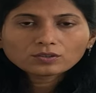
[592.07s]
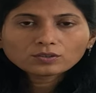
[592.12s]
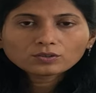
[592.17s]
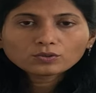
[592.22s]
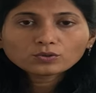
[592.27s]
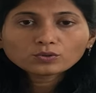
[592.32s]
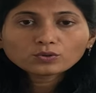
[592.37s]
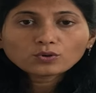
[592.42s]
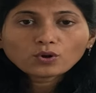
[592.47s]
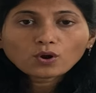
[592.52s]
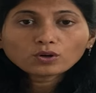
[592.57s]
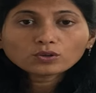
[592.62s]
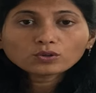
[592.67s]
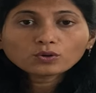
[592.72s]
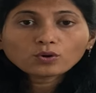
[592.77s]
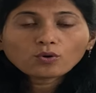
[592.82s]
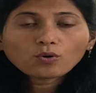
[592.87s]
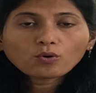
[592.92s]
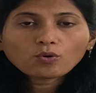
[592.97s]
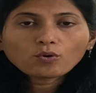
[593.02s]
Do not
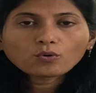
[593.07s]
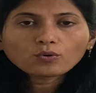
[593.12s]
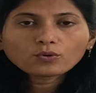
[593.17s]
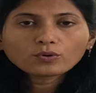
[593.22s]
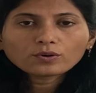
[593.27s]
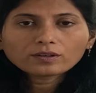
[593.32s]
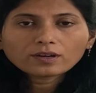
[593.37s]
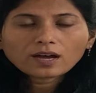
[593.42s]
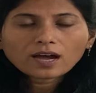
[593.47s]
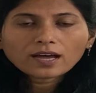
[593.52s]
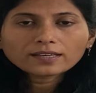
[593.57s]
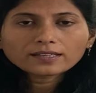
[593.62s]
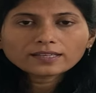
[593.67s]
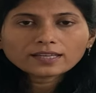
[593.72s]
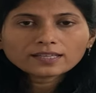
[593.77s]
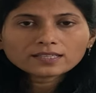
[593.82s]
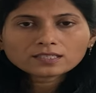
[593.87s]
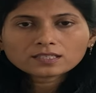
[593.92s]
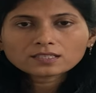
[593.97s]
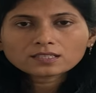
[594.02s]
hoard
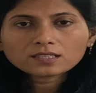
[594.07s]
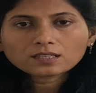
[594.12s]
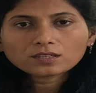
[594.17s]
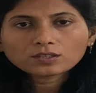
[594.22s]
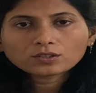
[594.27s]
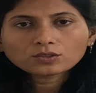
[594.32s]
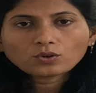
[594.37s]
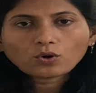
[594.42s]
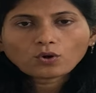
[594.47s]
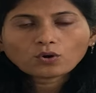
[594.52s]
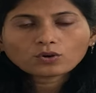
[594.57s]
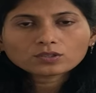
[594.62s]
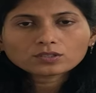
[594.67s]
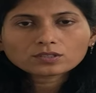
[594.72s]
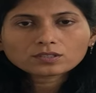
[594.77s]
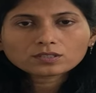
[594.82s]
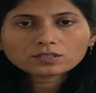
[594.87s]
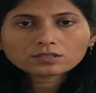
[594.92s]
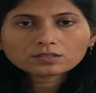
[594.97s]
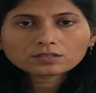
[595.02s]
unnecessary
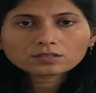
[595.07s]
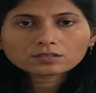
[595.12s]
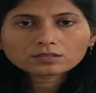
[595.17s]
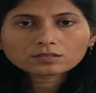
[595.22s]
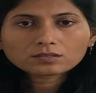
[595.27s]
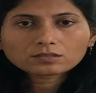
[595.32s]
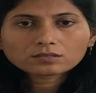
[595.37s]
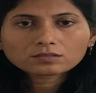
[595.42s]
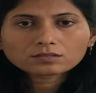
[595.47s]
thoughts.